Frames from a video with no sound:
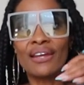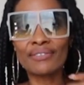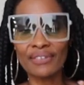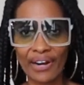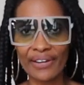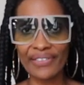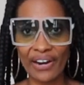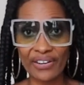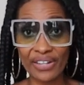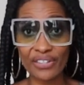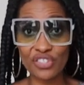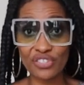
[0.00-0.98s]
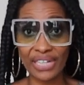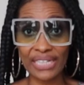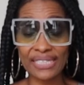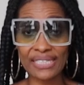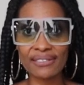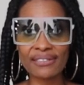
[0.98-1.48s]
that are in the
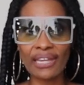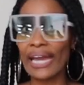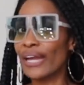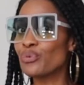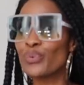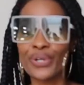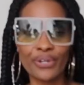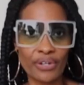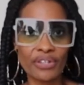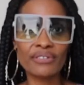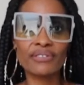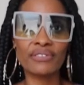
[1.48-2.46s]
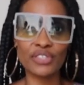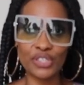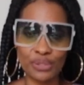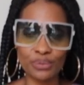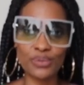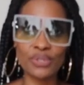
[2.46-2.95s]
dress and wear the
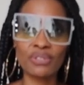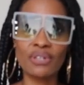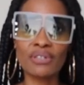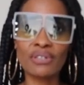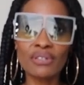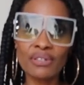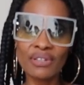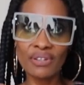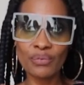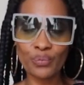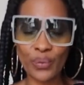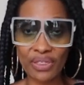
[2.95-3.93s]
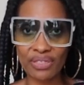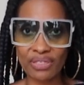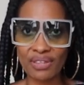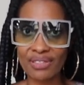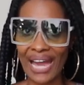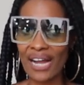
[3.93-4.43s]
shoes with
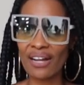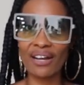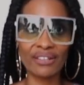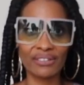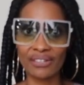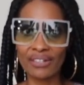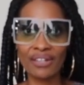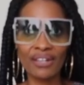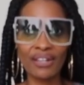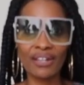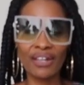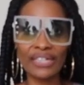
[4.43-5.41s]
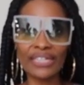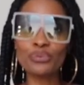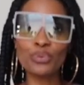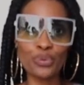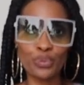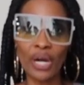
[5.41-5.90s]
that color. It
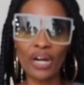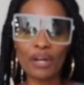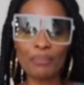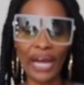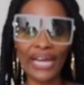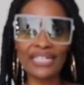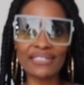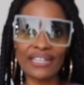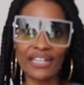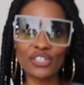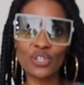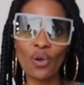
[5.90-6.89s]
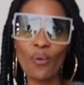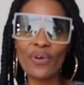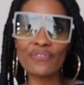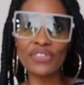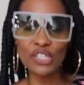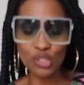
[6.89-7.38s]
would work, but I decided to go
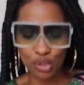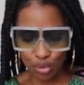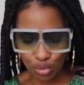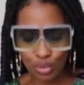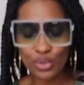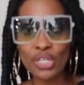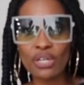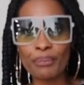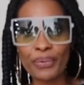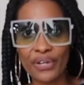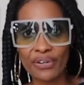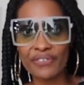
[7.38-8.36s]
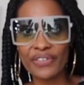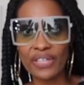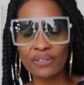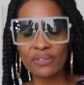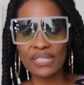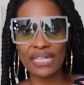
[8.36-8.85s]
with the nude pair of
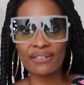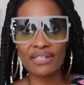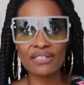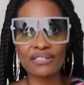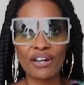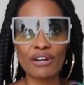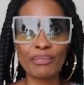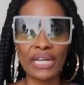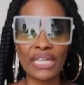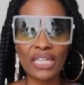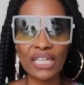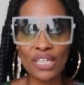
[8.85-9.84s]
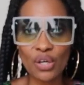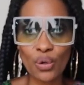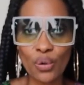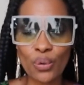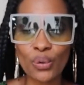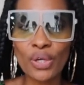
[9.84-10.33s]
heels and these are my
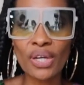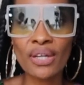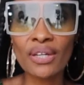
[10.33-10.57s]
Ego,